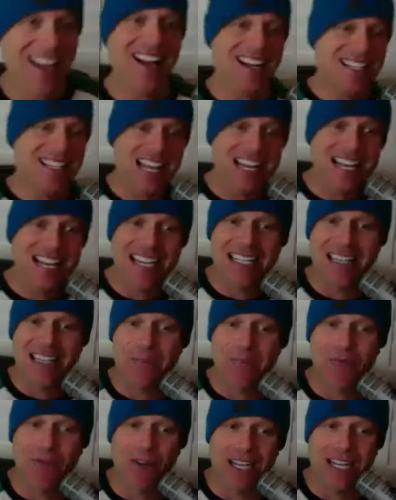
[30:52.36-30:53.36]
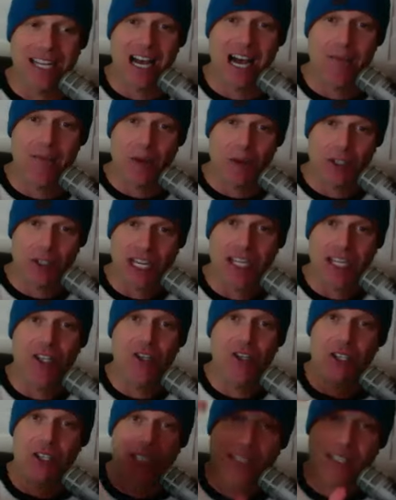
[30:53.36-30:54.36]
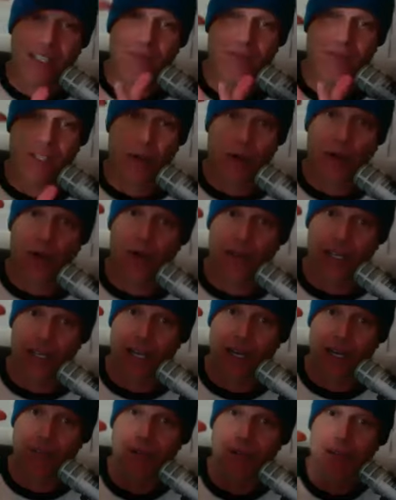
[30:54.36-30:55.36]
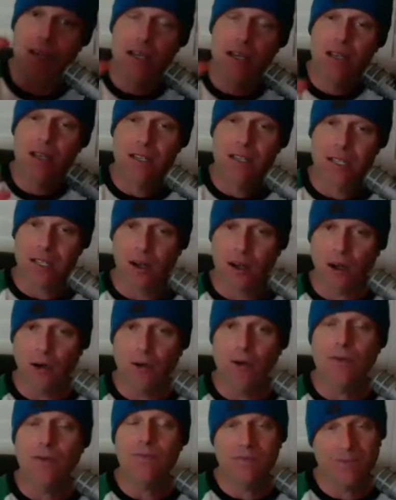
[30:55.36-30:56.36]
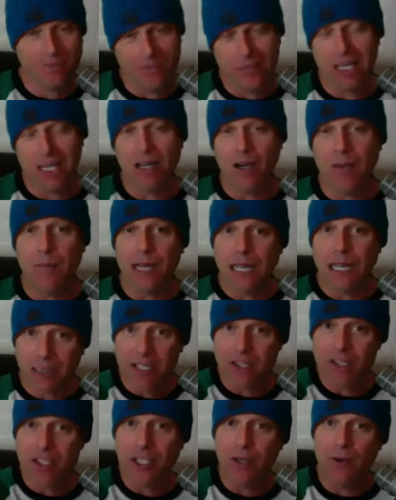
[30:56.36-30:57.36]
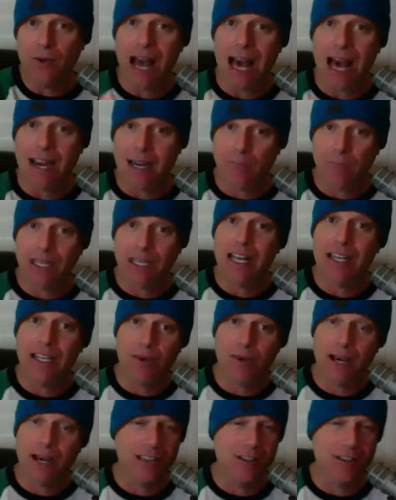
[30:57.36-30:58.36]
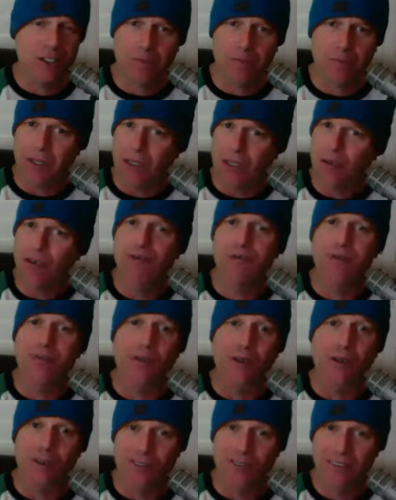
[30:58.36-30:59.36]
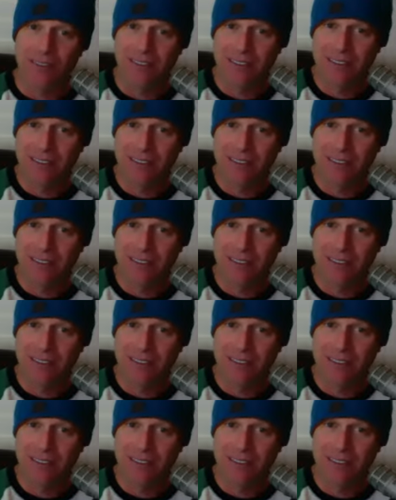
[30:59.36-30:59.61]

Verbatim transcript: because I didn't get okay. the pre-copy, which I usually love to hold up. So, oh, okay. you know, but at least you had it. I'm glad you had it. It looked beautiful. Oh,